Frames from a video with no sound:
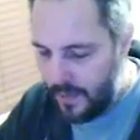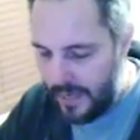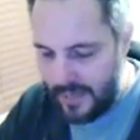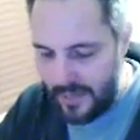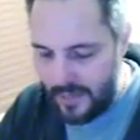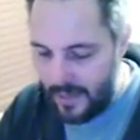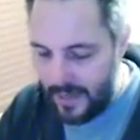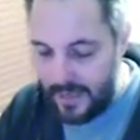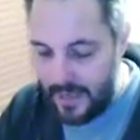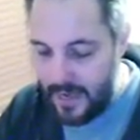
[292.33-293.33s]
it's,
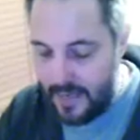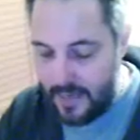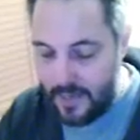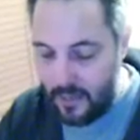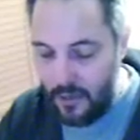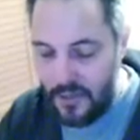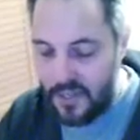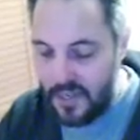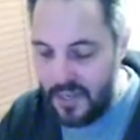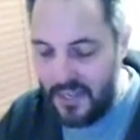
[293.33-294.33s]
like I said, it's the
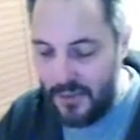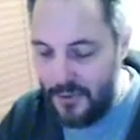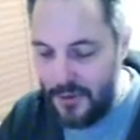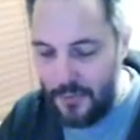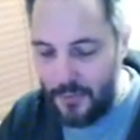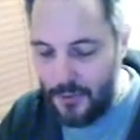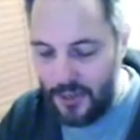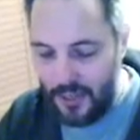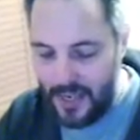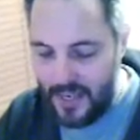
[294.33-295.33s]
closest thing to a
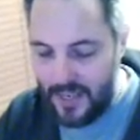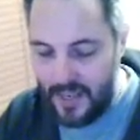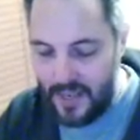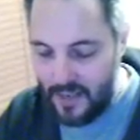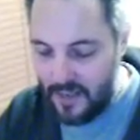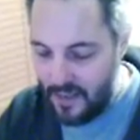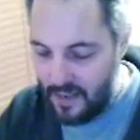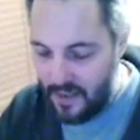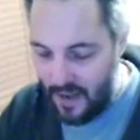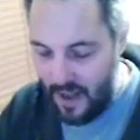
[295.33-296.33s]
Newport Light that
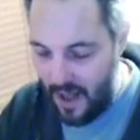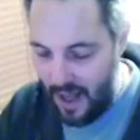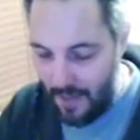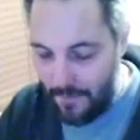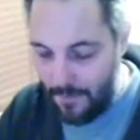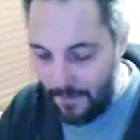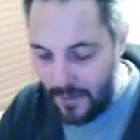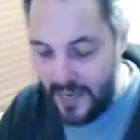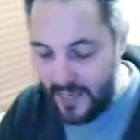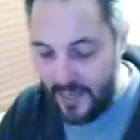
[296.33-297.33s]

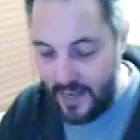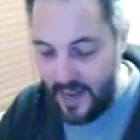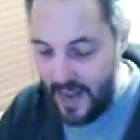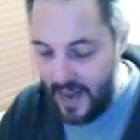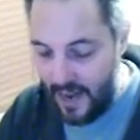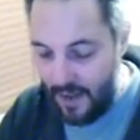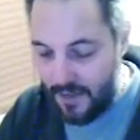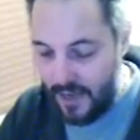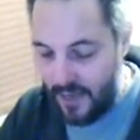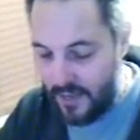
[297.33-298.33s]
I've tasted, and
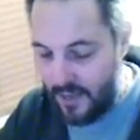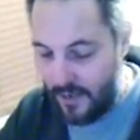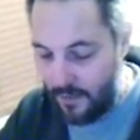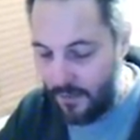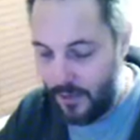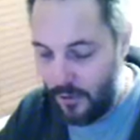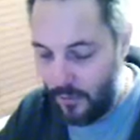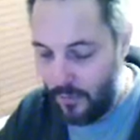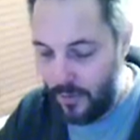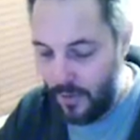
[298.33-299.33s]
I've tasted a
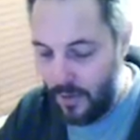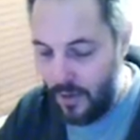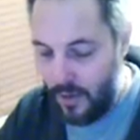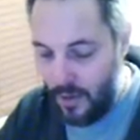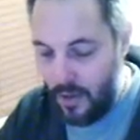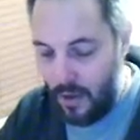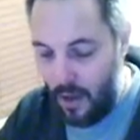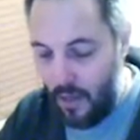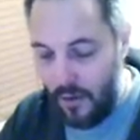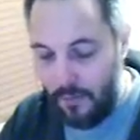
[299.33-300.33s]
few
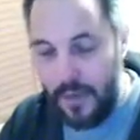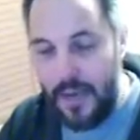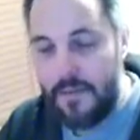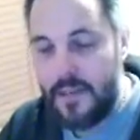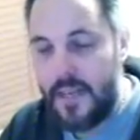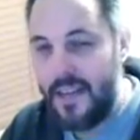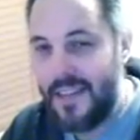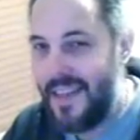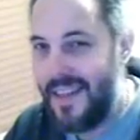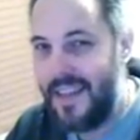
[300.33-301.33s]
other flavors
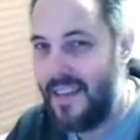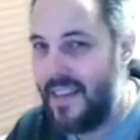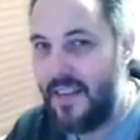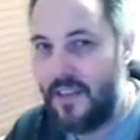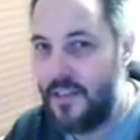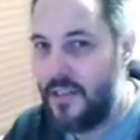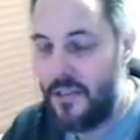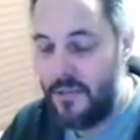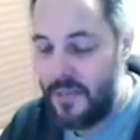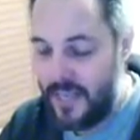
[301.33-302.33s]
out there, and they
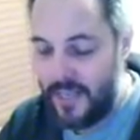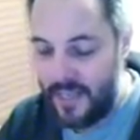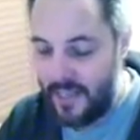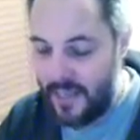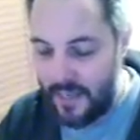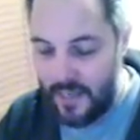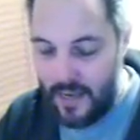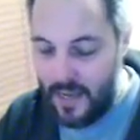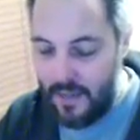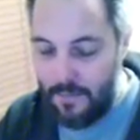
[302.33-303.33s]
just don't taste like this,
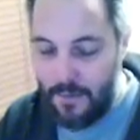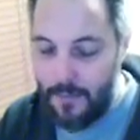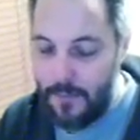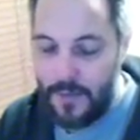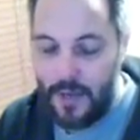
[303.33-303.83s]
and the vapor